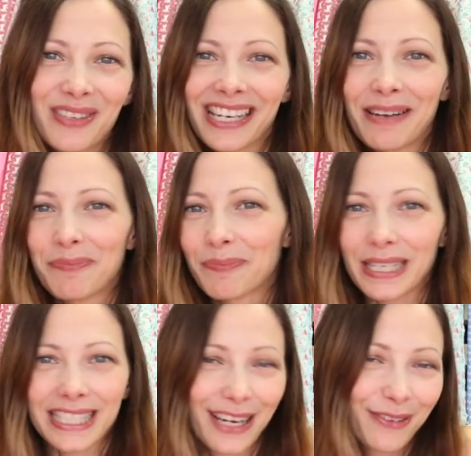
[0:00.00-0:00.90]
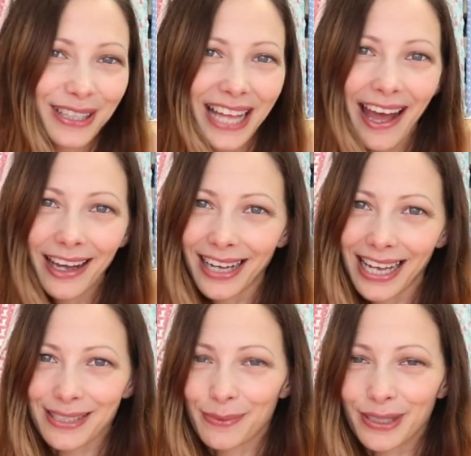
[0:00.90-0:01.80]
to bits here and there
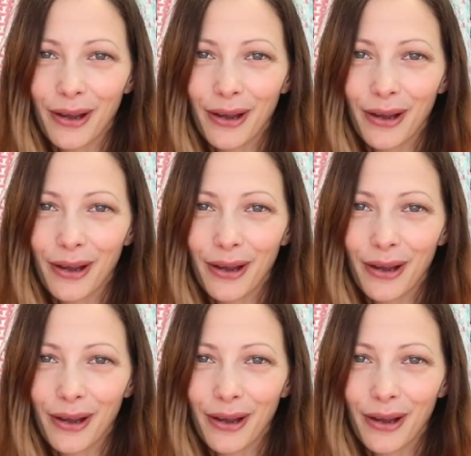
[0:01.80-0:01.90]
as it was